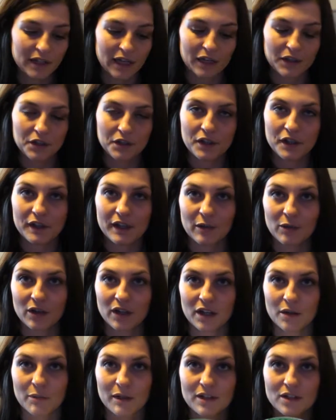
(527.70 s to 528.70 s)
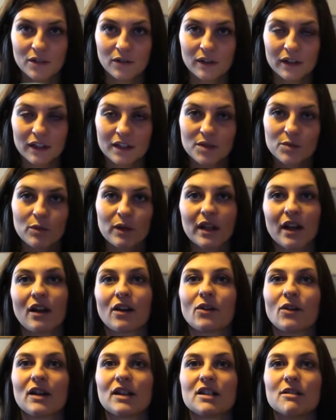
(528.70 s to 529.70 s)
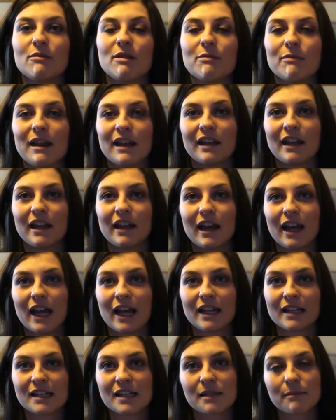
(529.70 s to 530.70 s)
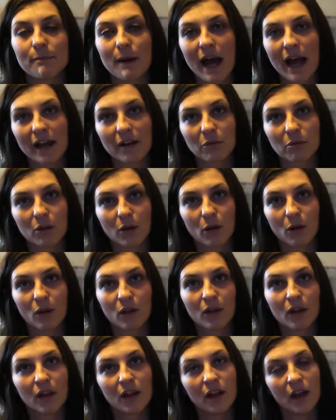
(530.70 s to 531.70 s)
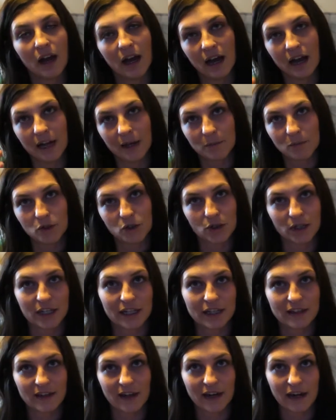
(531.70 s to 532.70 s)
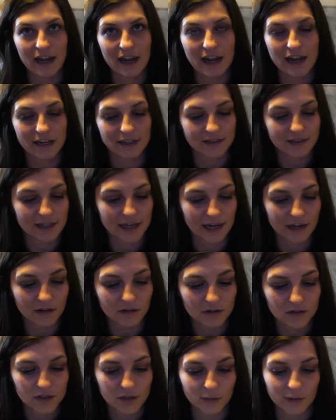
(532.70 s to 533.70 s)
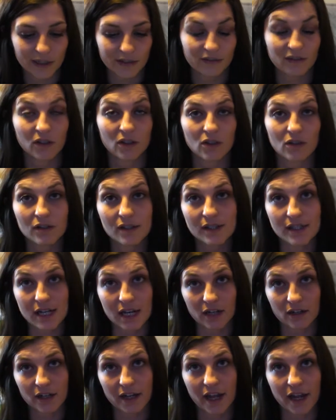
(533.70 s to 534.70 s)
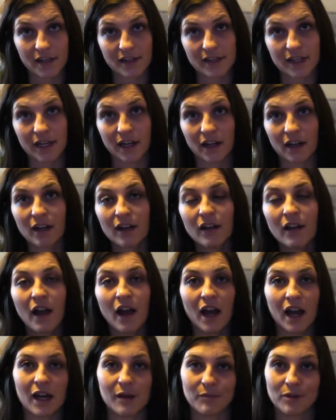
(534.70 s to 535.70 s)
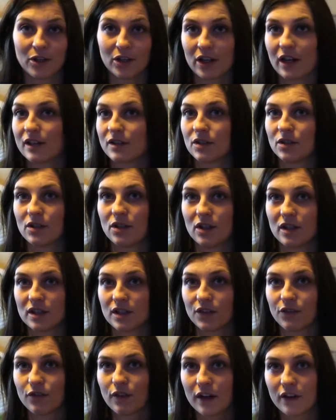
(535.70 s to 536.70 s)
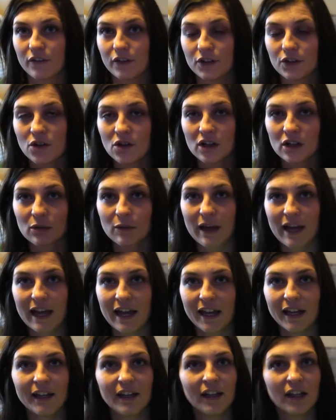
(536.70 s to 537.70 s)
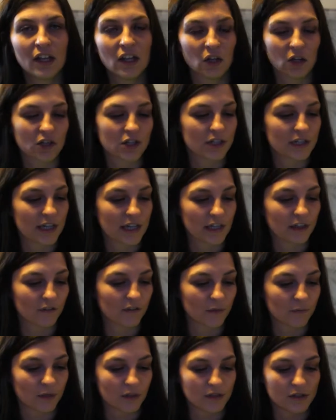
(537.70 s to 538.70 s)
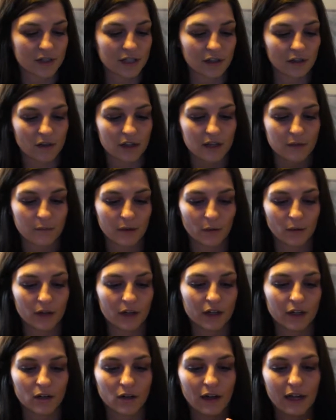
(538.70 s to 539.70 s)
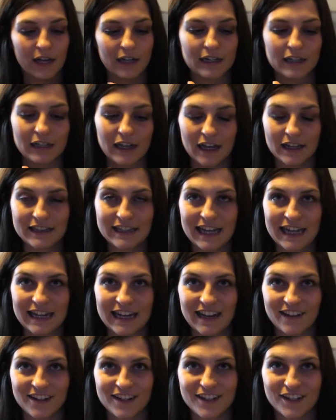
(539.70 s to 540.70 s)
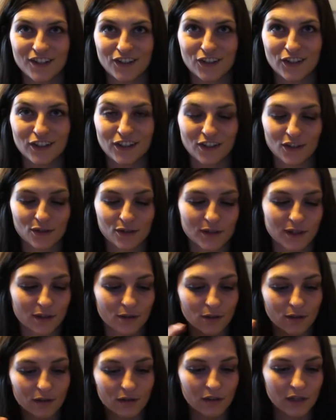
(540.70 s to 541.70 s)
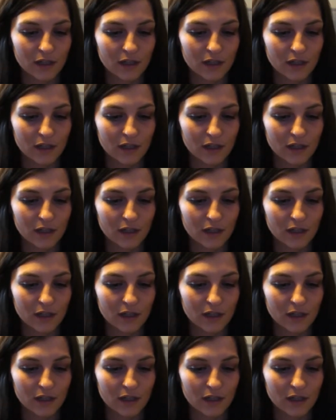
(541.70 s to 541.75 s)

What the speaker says: other thing that we're going to be doing is we are going to be making a spiral tree that hangs down. So we have the little staircase here. You could also do this in front of a doorway or just hang it from your ceiling, but we're going to go ahead and cut that out into a little circle